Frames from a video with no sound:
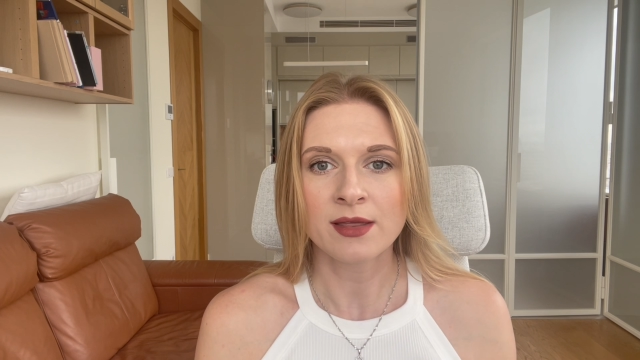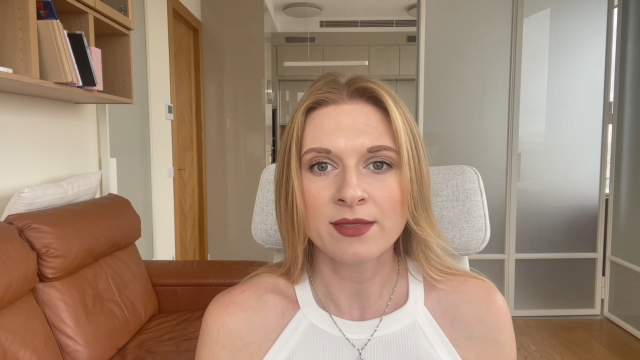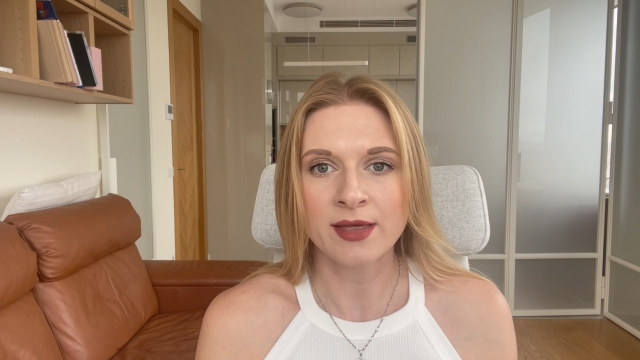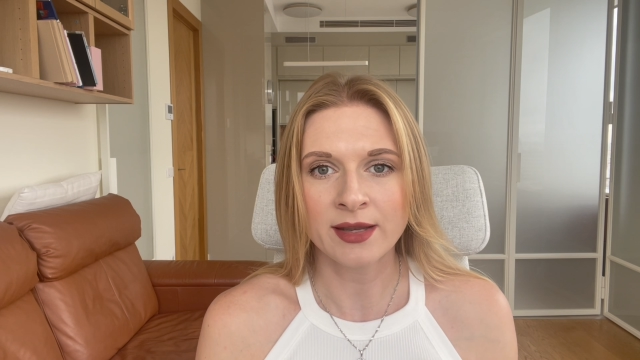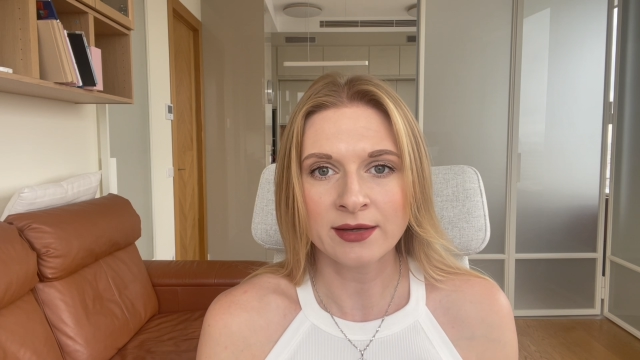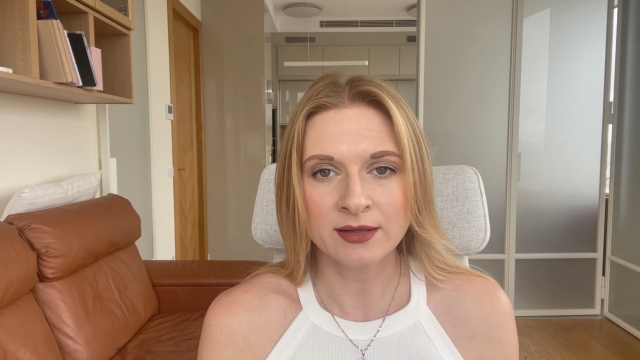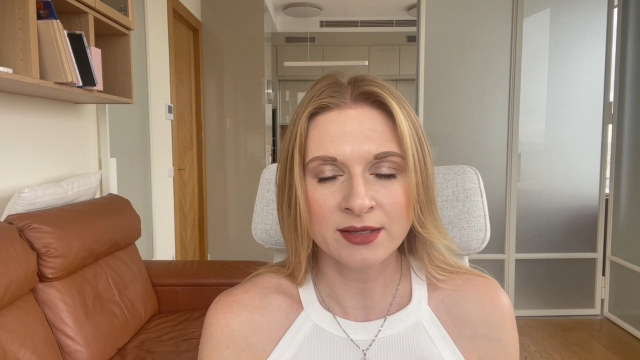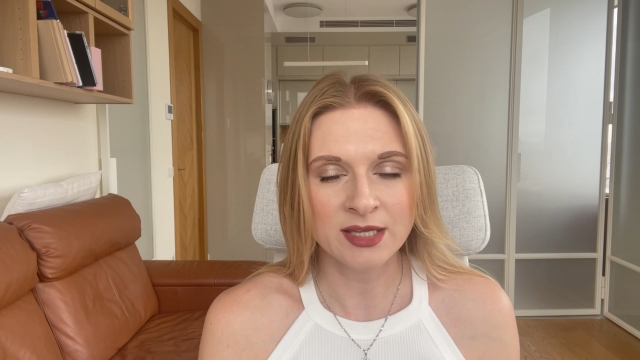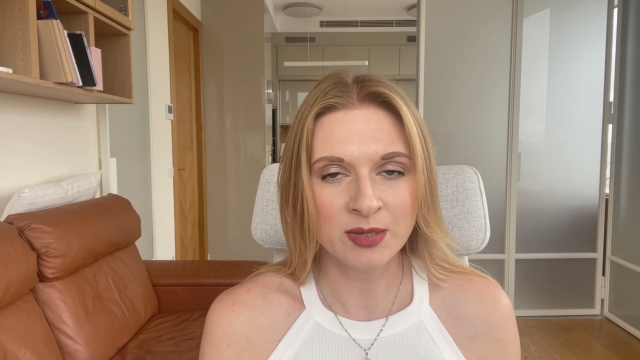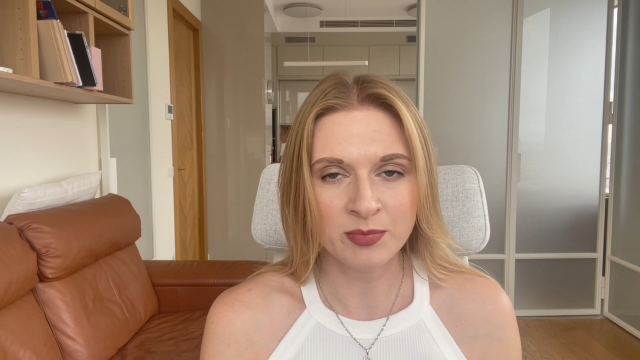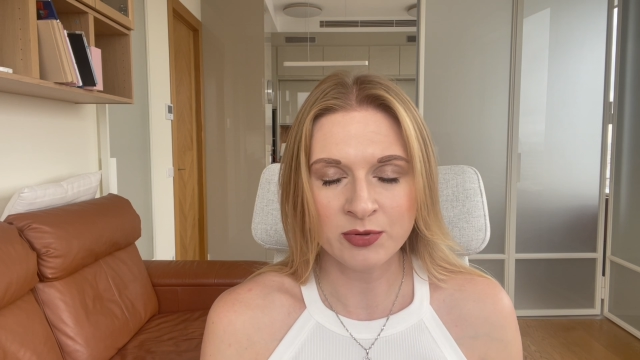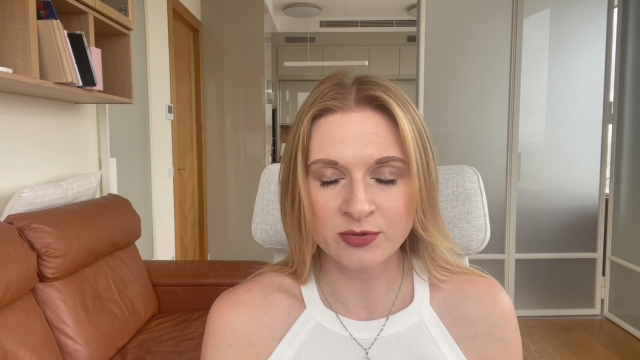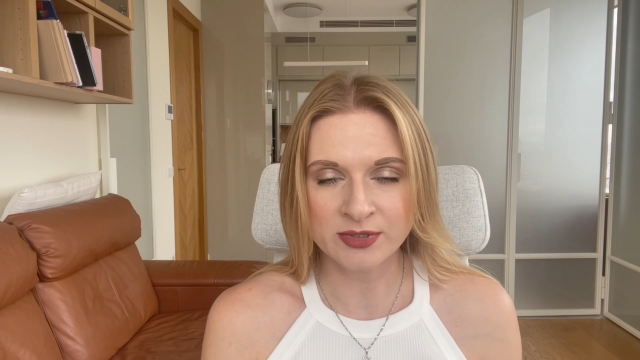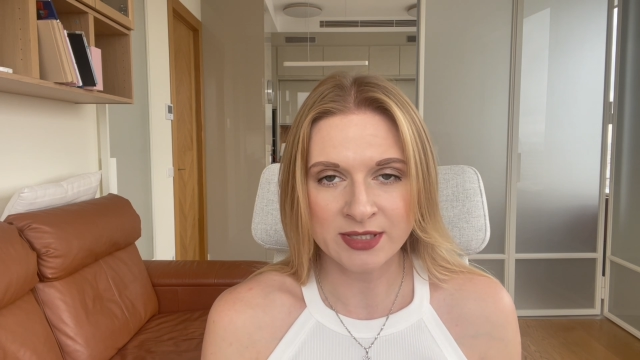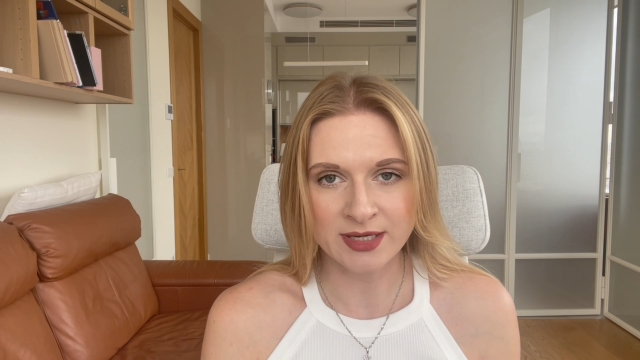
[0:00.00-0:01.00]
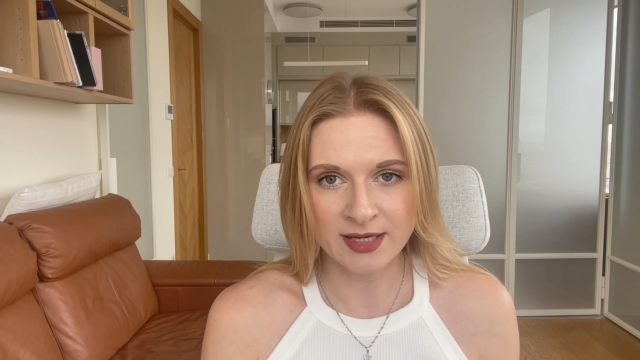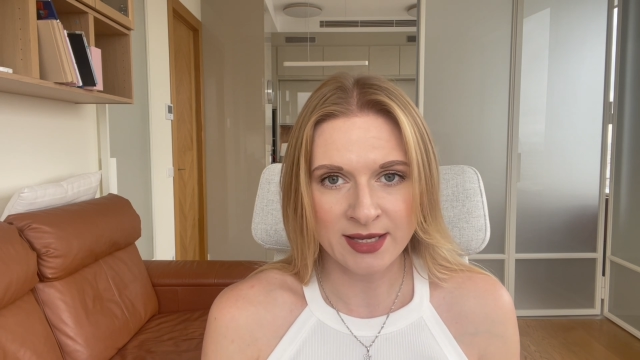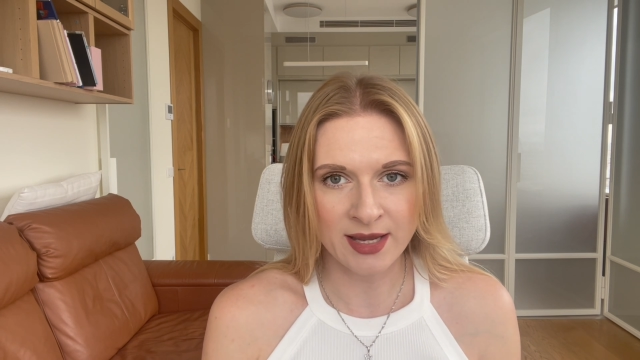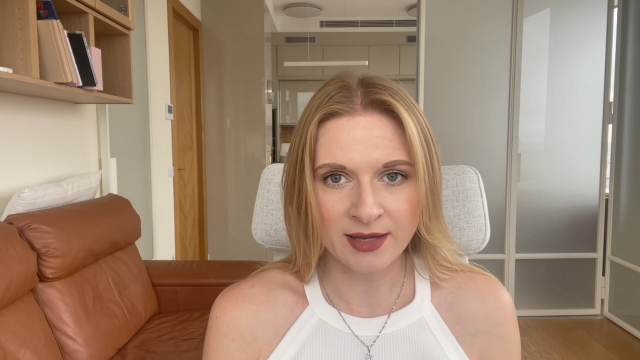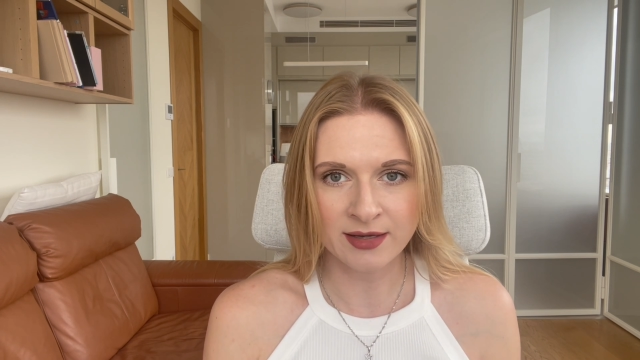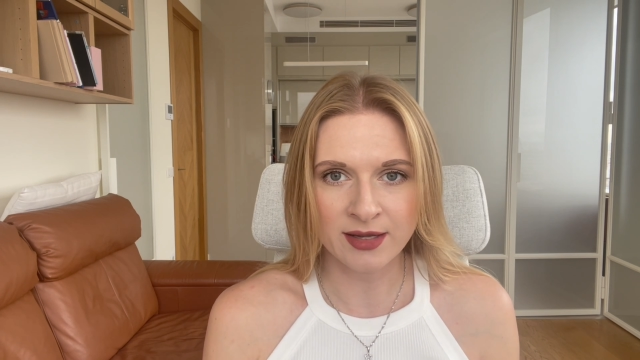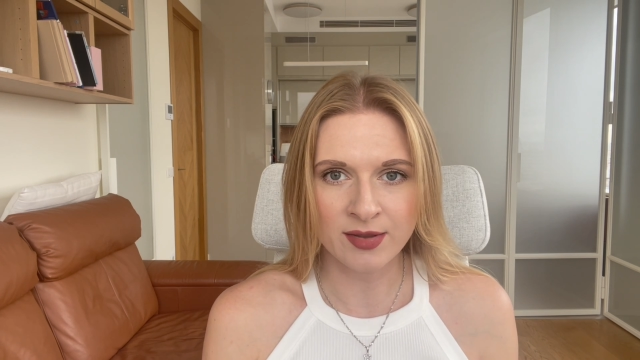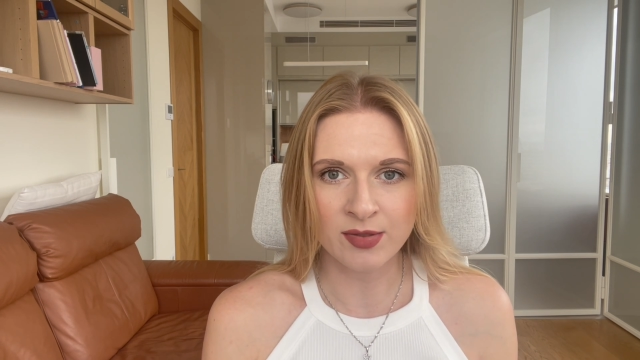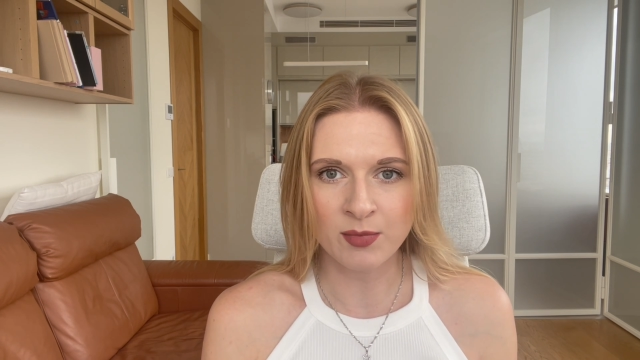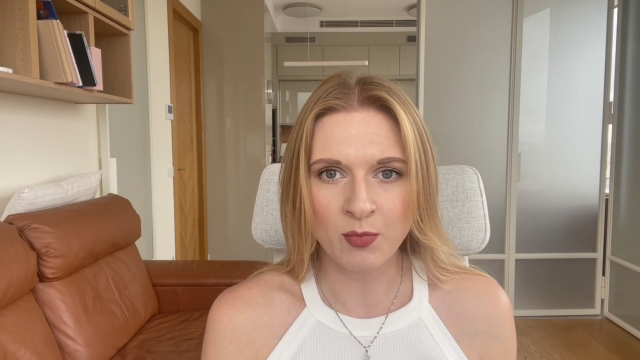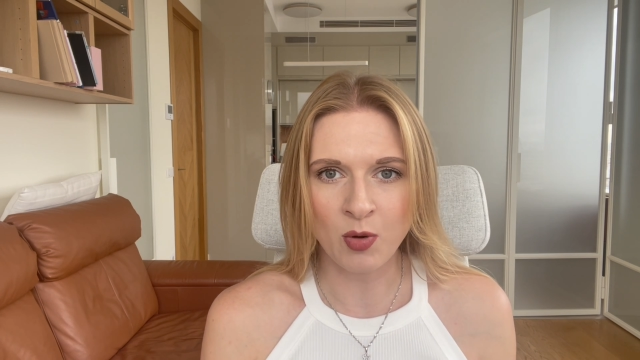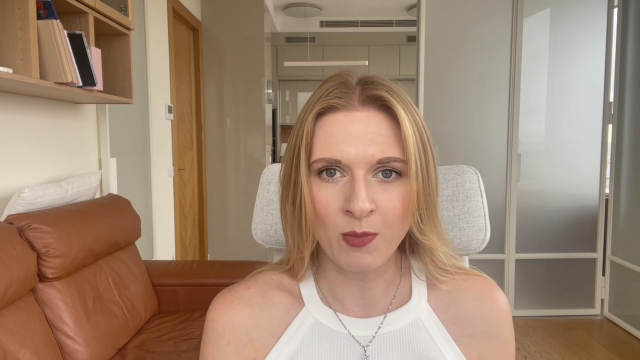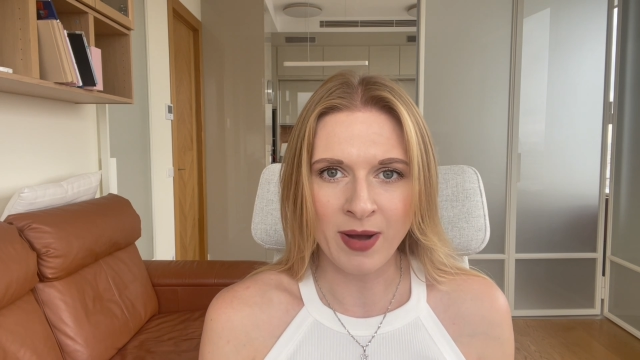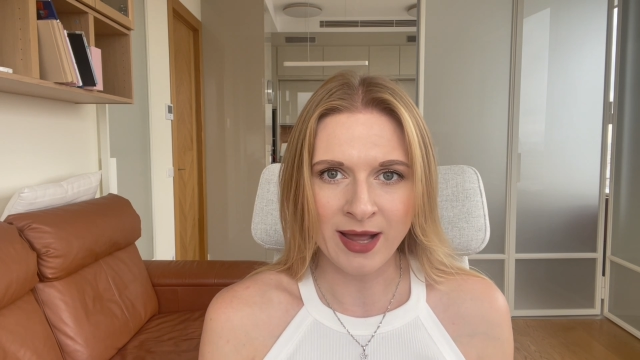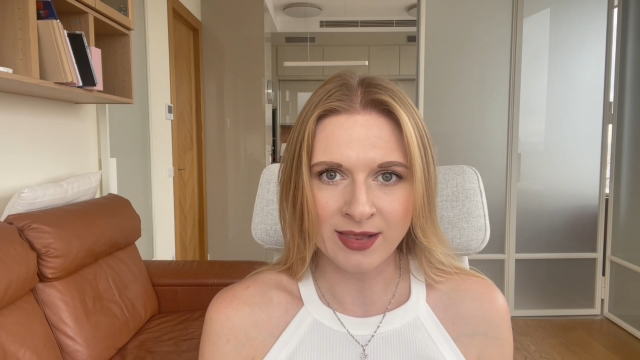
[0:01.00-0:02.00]
then keep using again in the
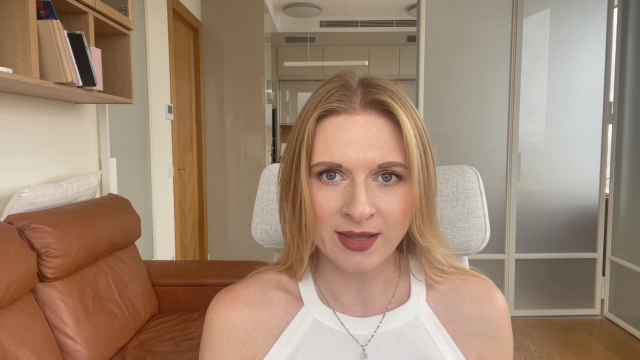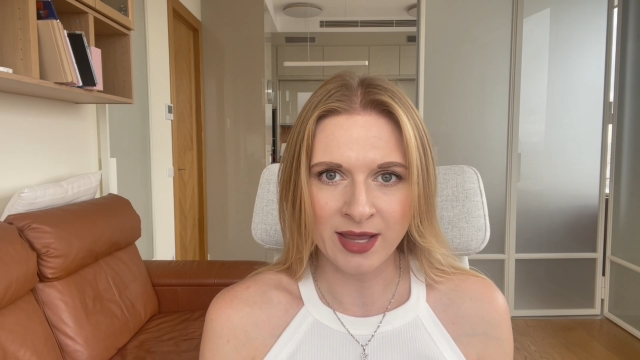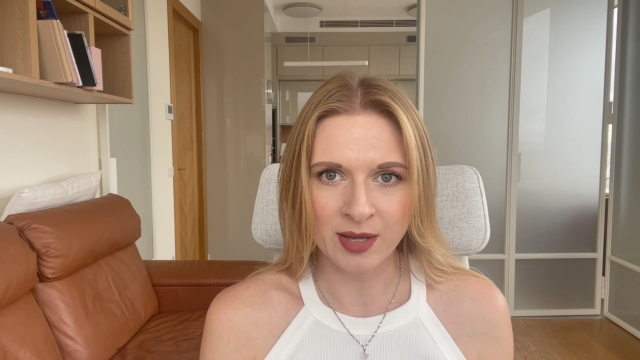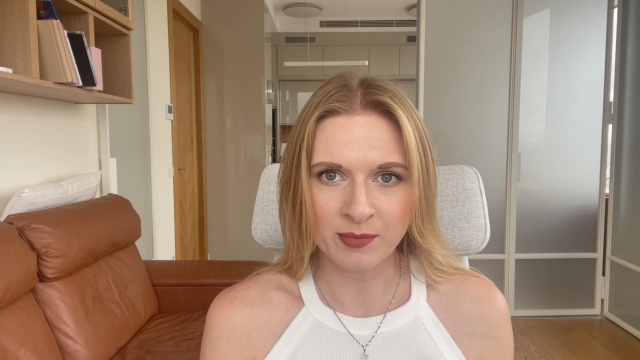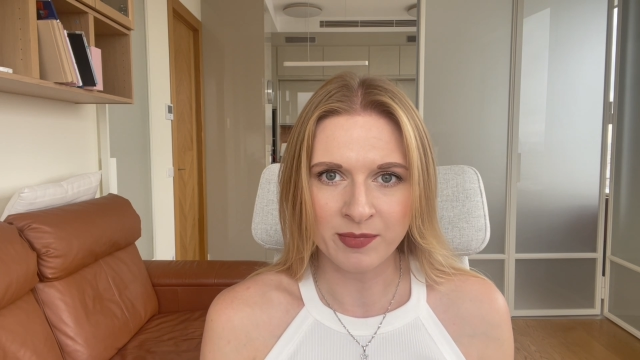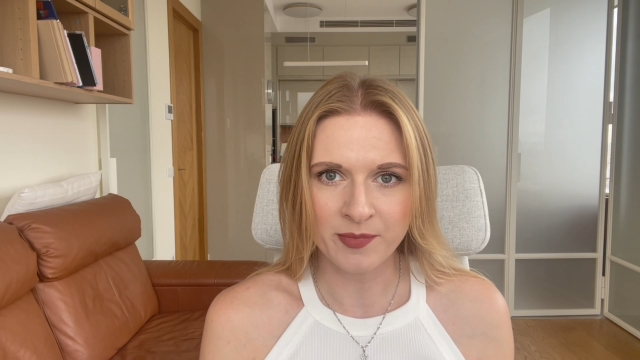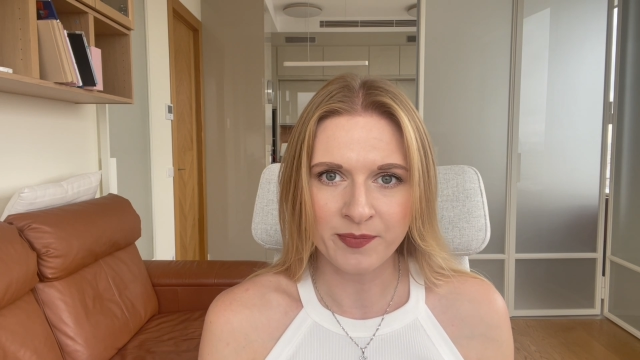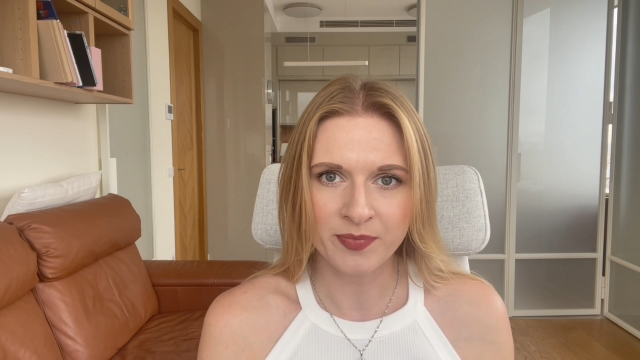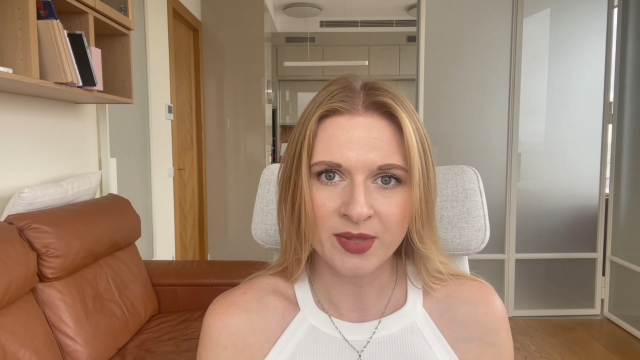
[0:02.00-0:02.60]
mobile app.